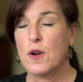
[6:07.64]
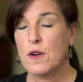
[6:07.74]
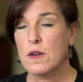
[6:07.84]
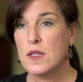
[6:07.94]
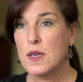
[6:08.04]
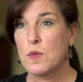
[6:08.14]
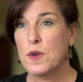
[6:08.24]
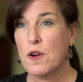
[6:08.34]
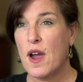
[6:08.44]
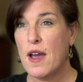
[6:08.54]
Currently,
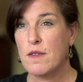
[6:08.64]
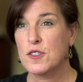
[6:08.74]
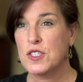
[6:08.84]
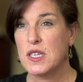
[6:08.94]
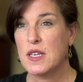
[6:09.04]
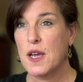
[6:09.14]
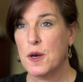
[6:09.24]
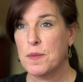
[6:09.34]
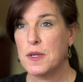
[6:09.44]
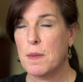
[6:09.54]
we're averaging
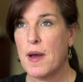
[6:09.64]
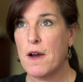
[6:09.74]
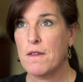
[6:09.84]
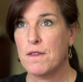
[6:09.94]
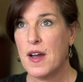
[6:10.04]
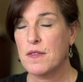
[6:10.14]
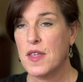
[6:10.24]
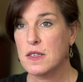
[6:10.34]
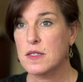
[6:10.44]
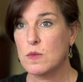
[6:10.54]
helping about
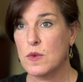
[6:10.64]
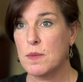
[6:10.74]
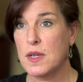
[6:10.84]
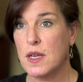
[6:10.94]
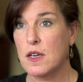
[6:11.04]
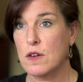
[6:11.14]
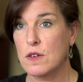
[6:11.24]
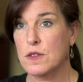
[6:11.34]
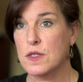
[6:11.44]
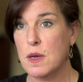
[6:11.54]
5,000 women and
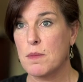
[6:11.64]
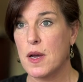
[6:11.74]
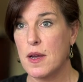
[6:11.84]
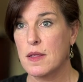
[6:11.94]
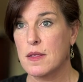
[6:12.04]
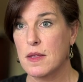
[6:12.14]
girls a month.